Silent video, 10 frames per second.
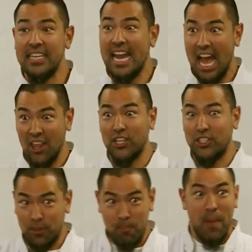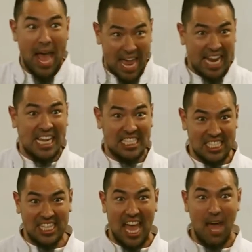Now that you're patting and
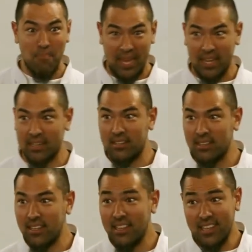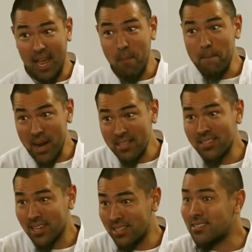slapping, that
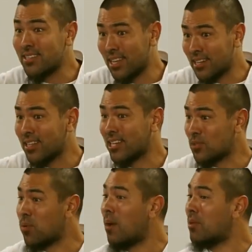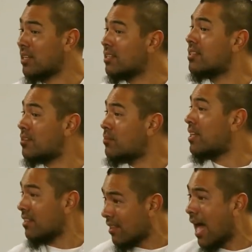buzzing and tingling is probably a little
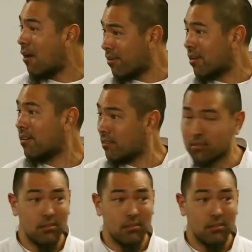bit louder.